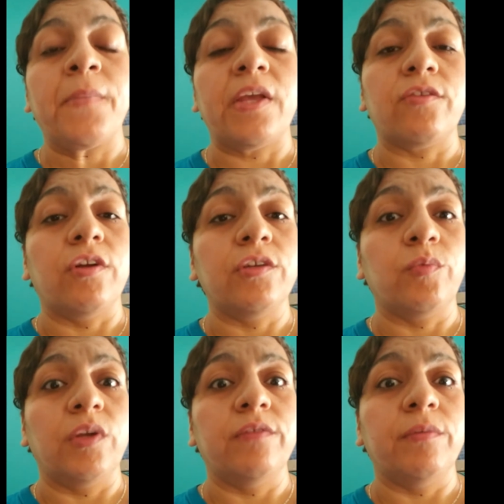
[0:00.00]
as long as
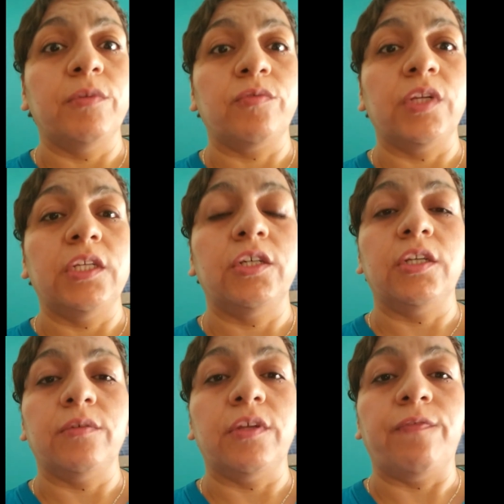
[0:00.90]
one of them is really
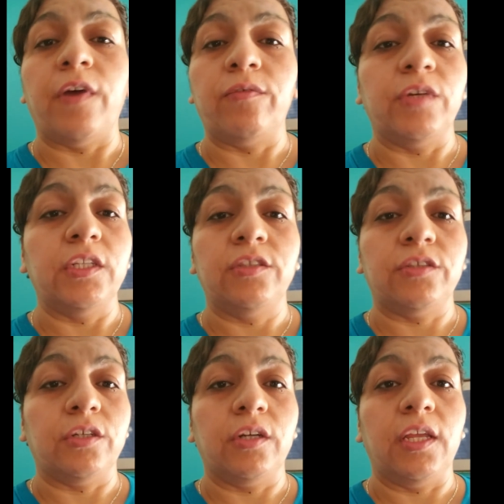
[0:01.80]
good, it felt really
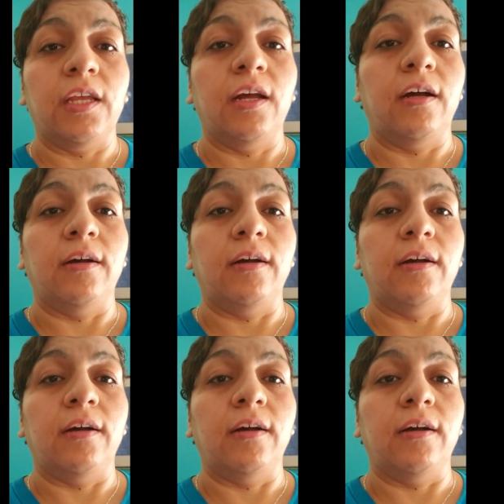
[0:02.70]
sturdy.